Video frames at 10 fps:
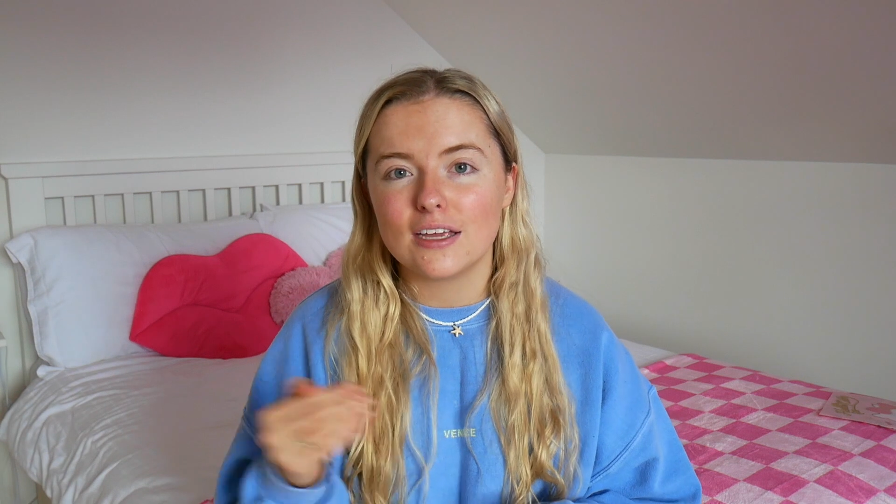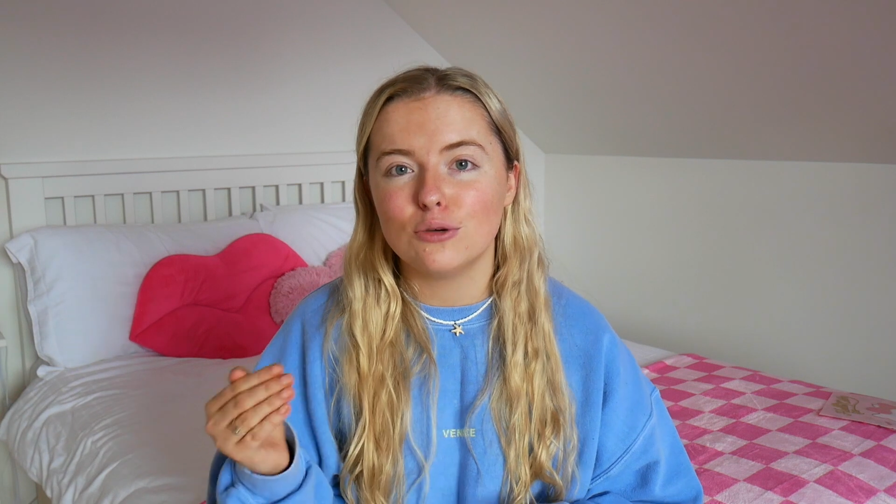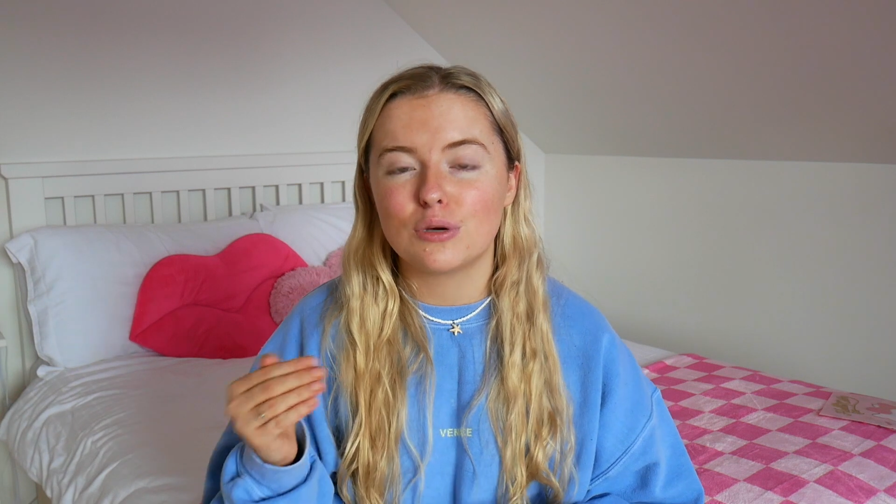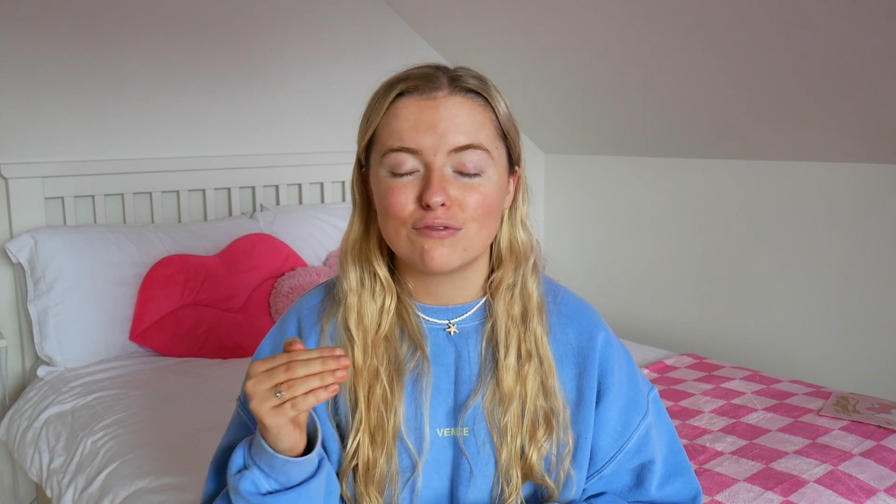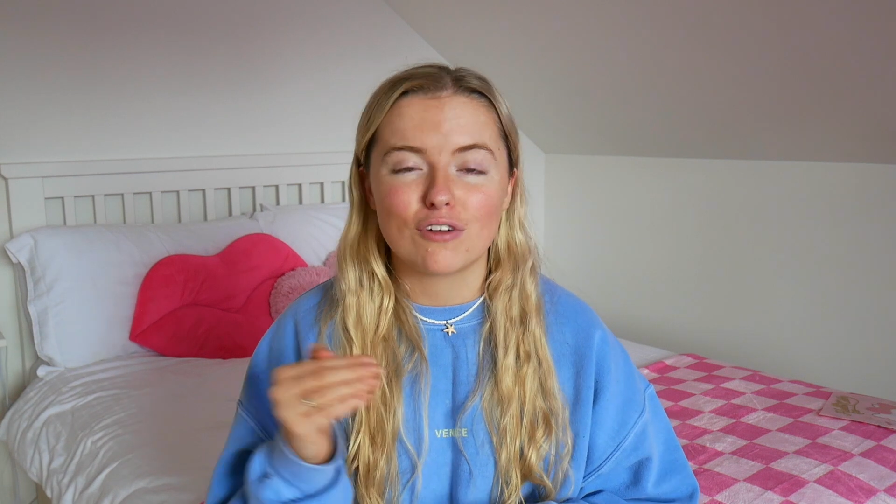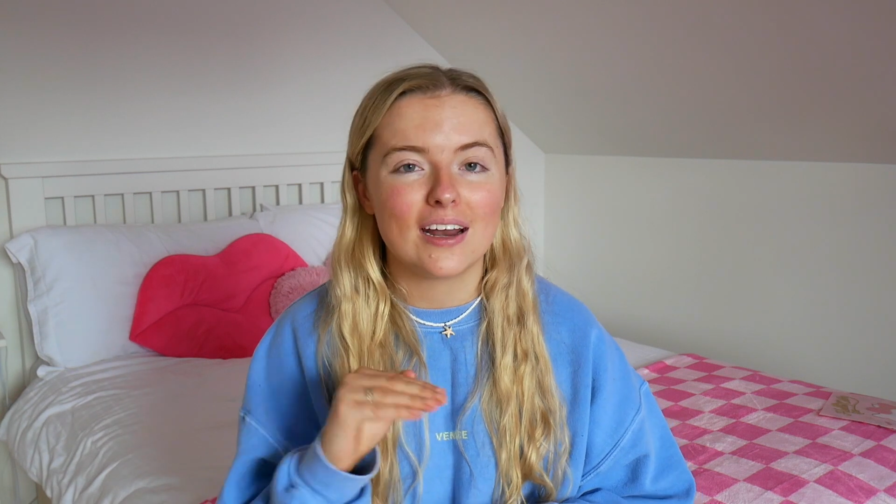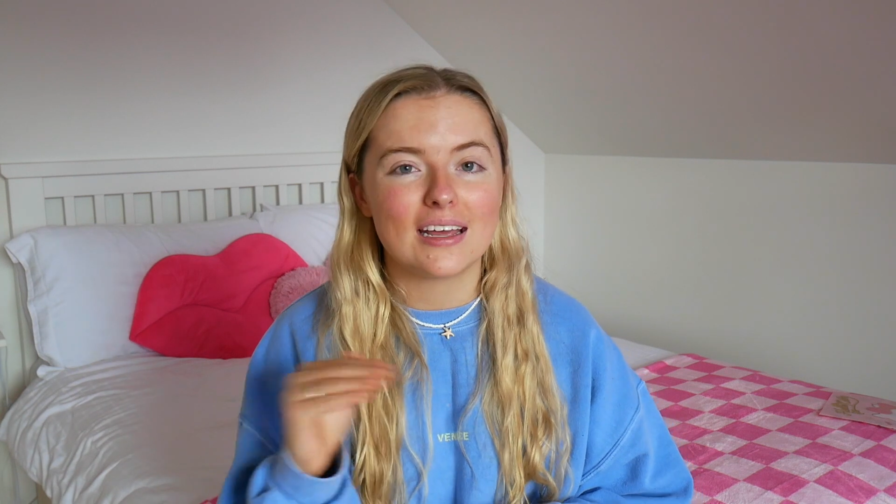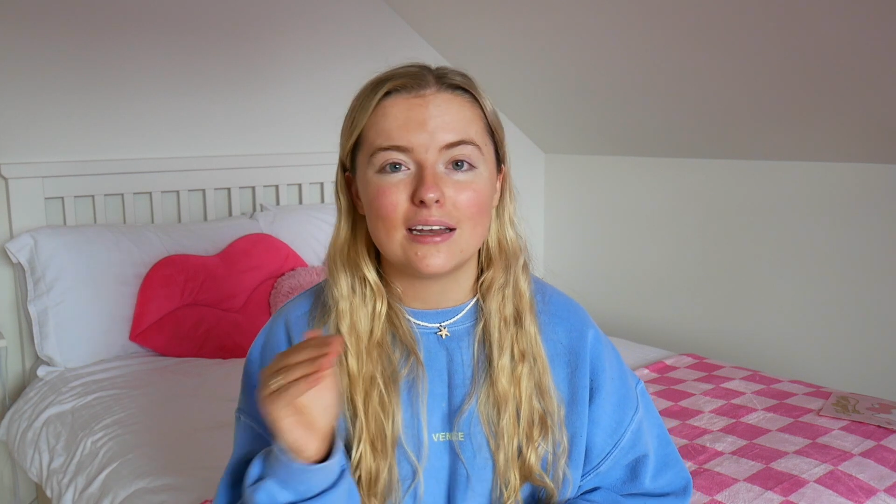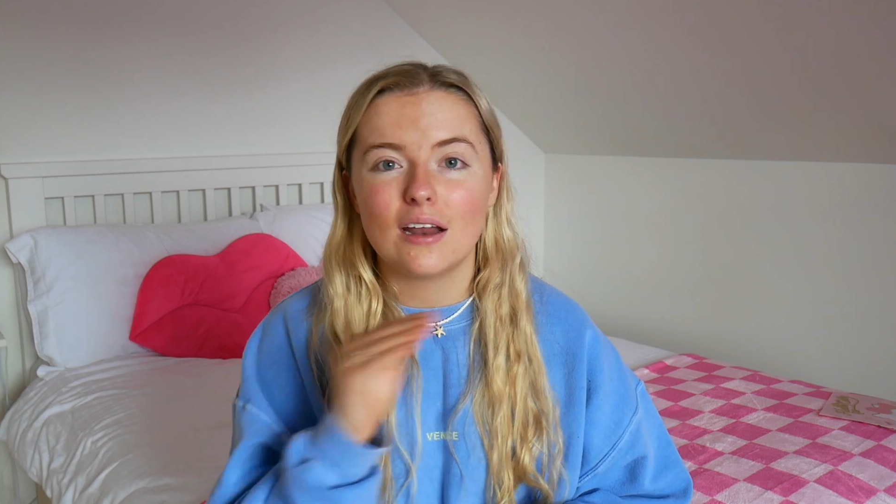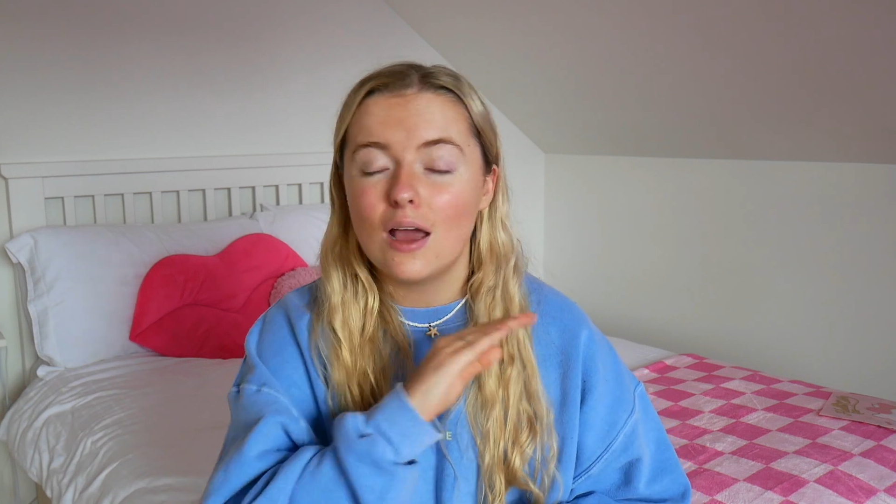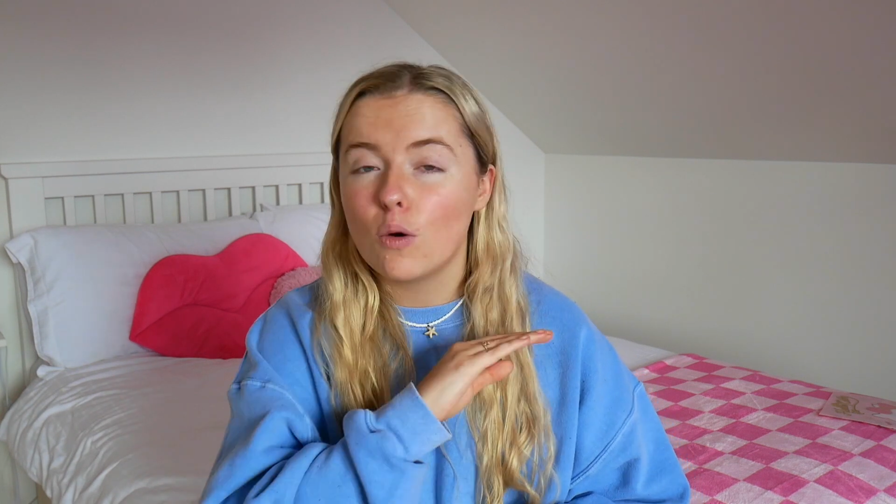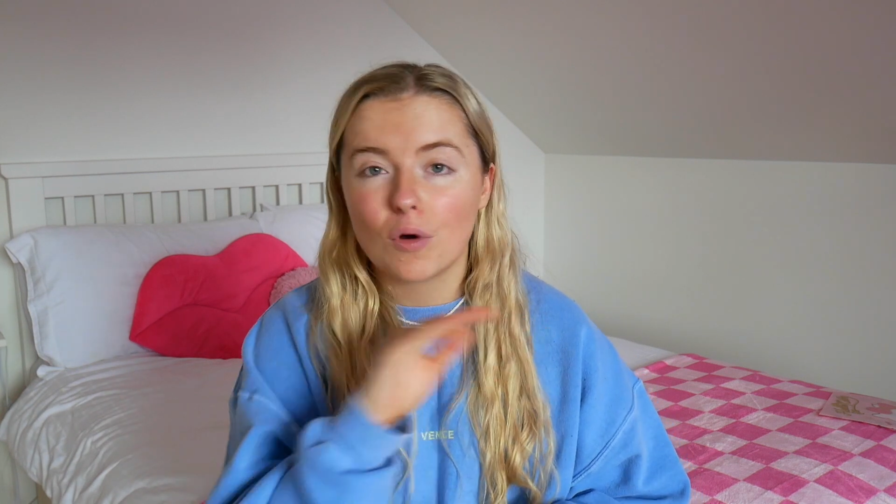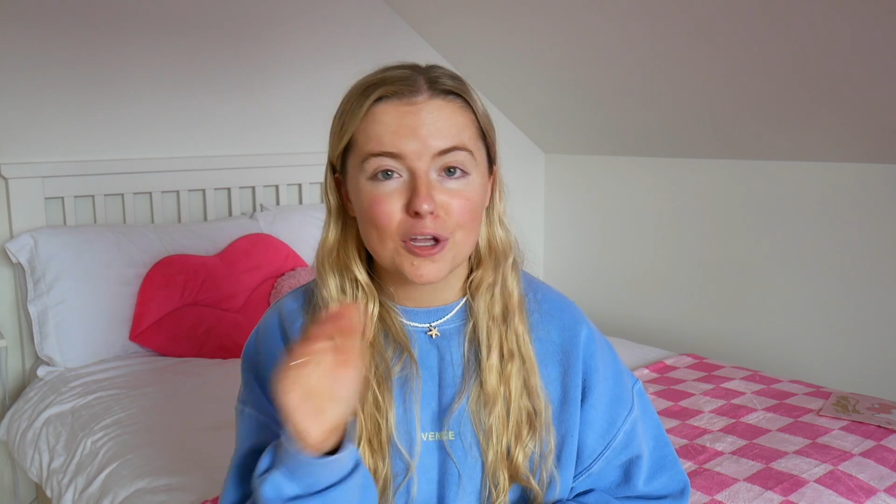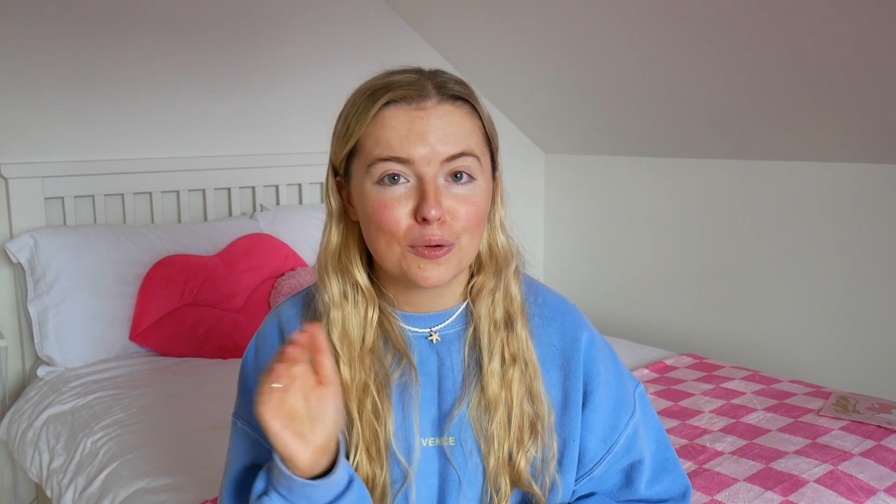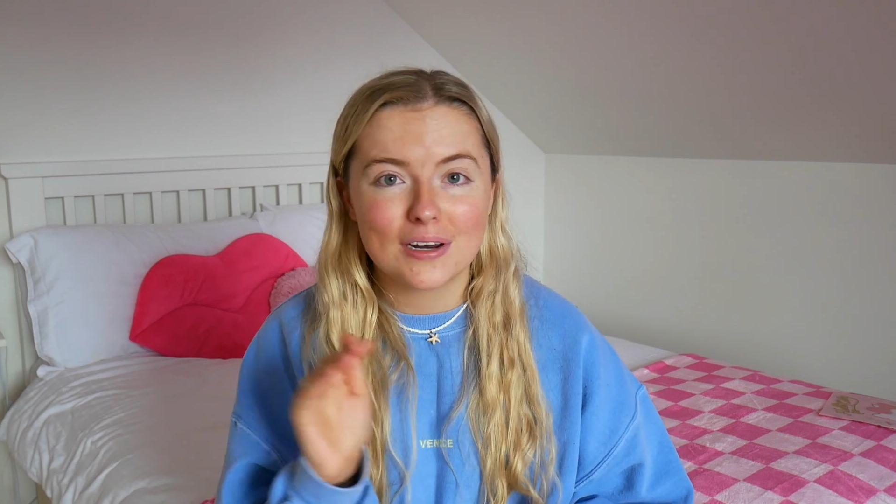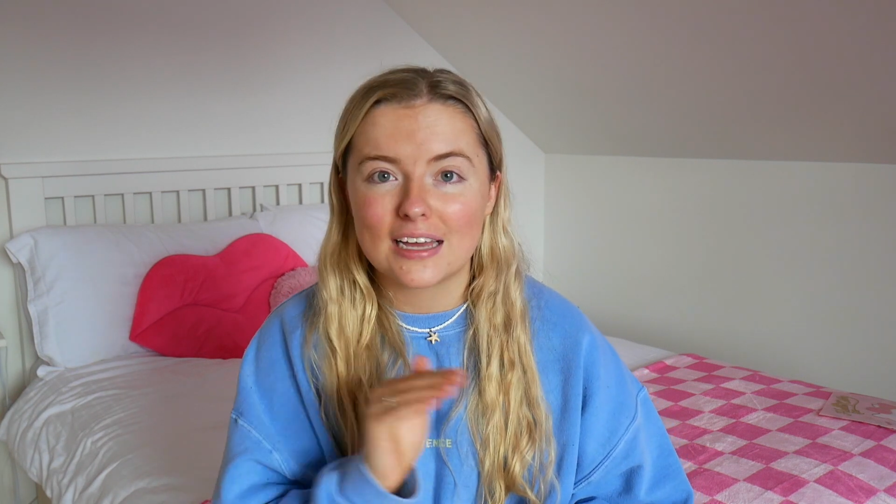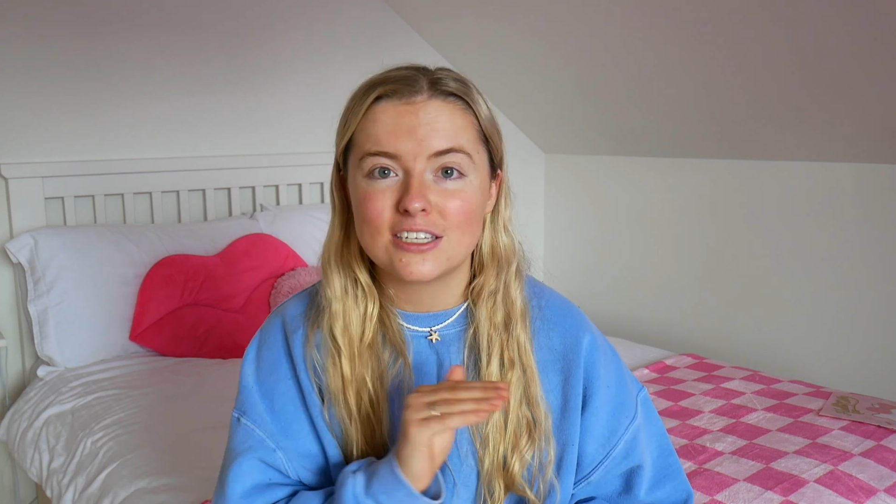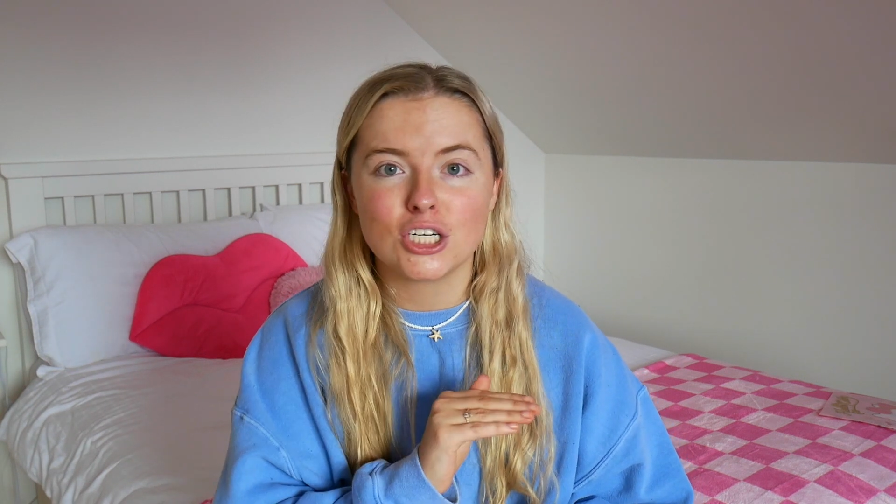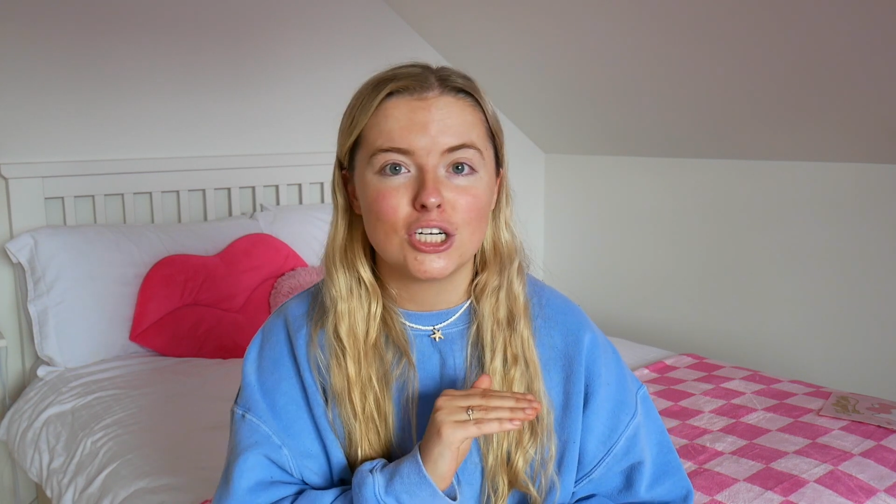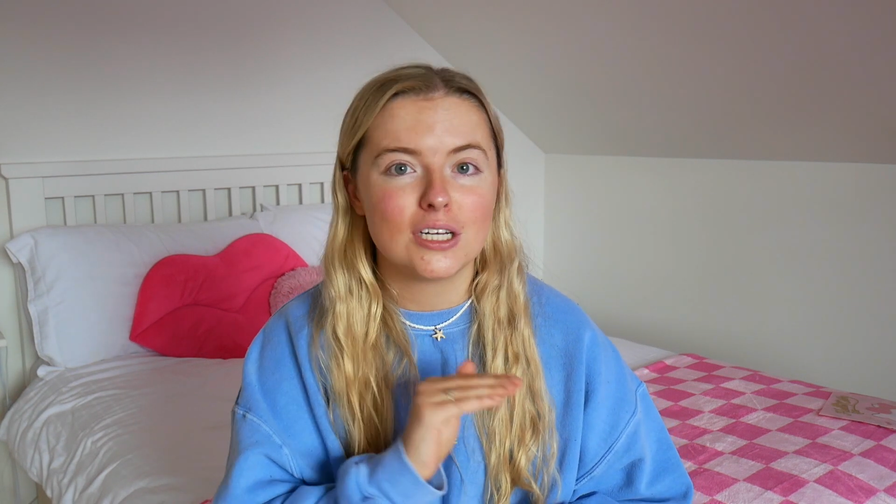you can write in what you want to get
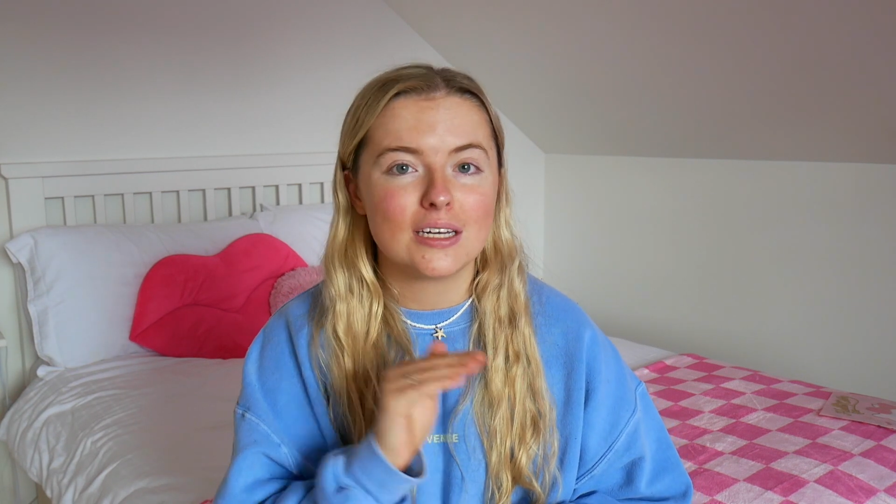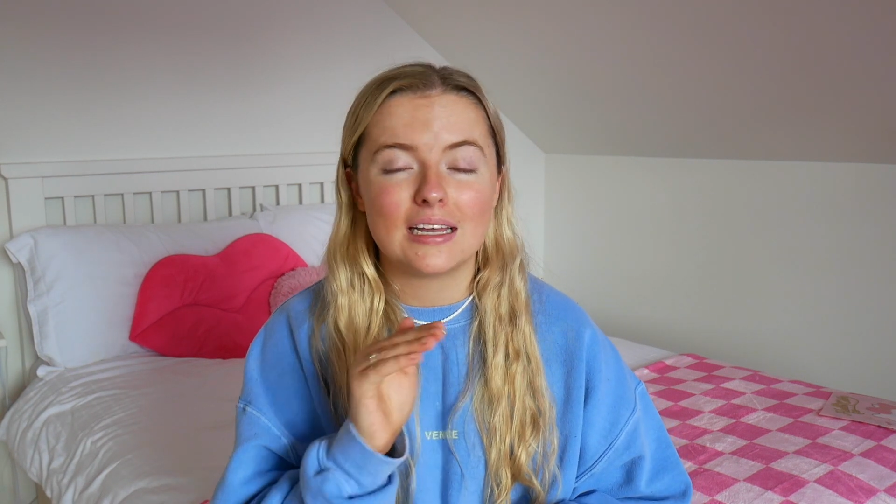done,